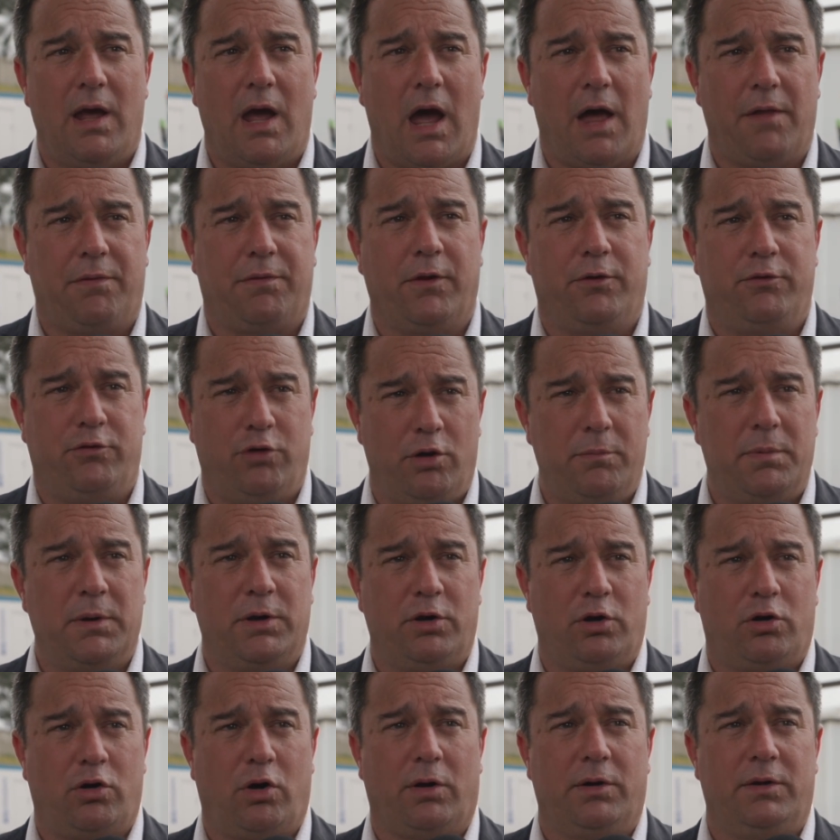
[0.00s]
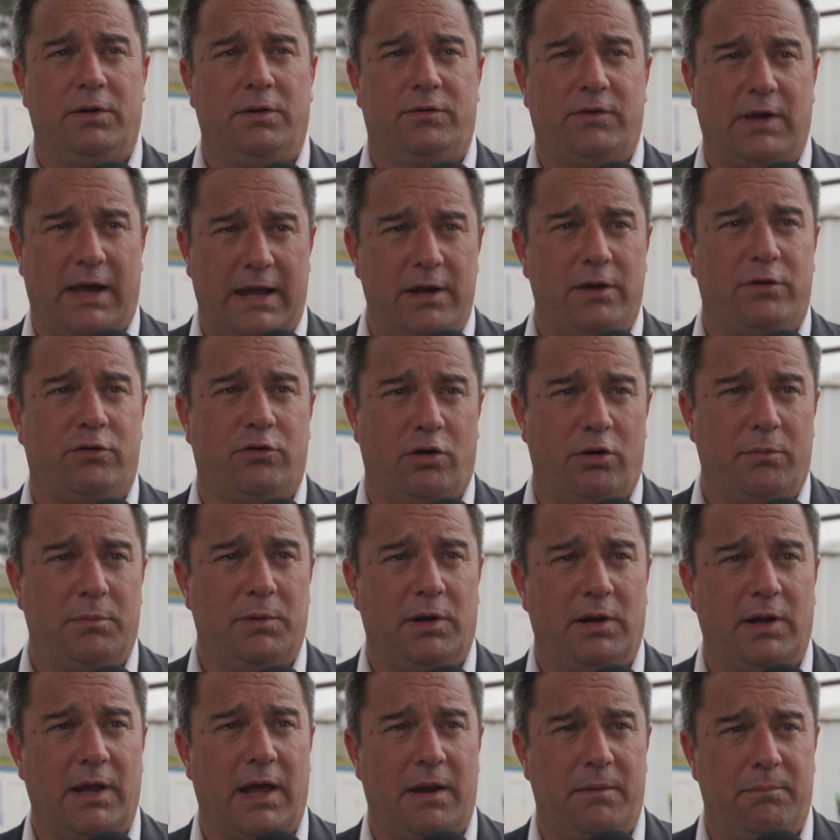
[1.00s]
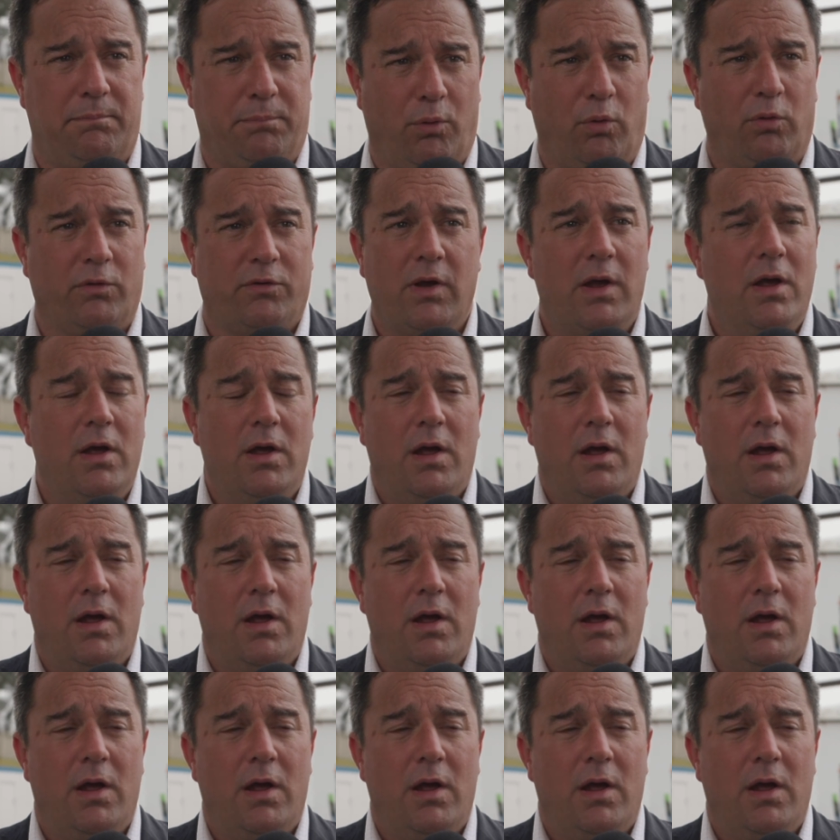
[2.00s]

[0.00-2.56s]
at the Durban container terminal and port.